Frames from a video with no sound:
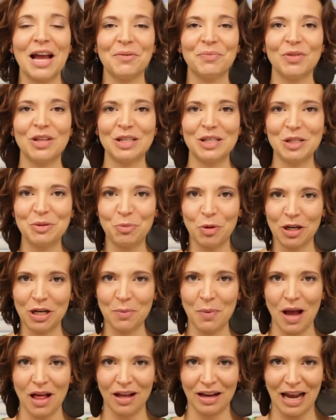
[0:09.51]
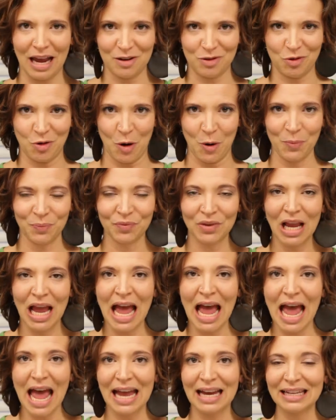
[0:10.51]
This is Brittany Palacastro,
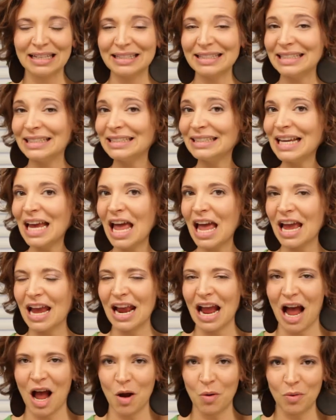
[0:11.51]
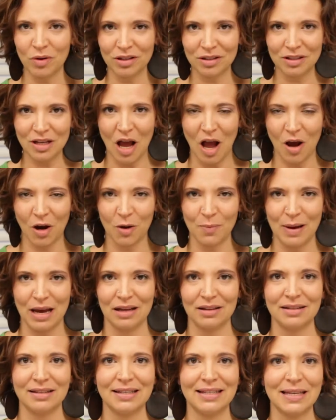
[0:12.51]
and today I want to talk
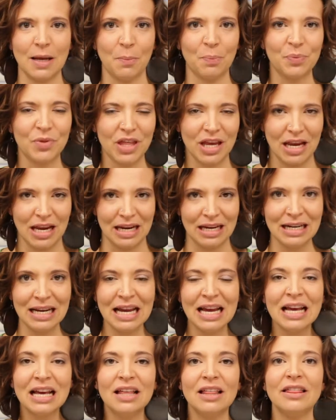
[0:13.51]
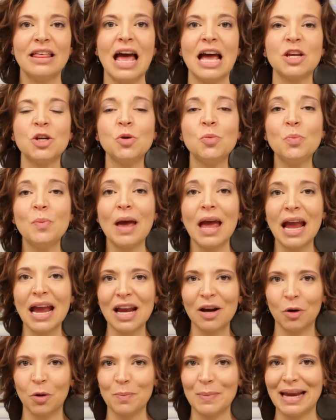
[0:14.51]
about something that you
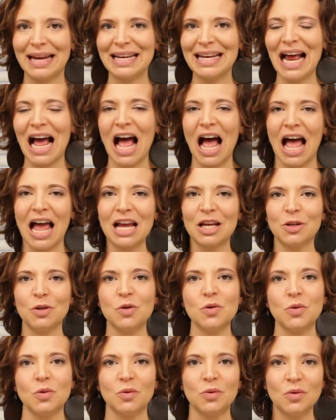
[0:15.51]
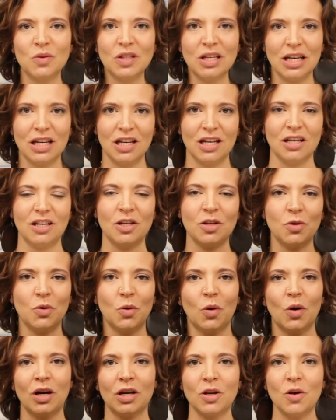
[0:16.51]
may or may not use in
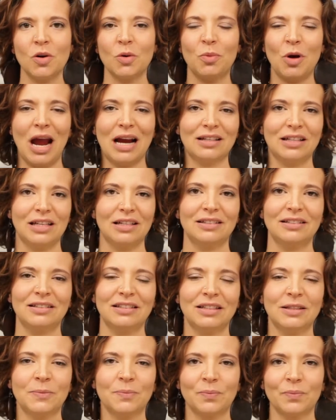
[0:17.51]
your yoga practice.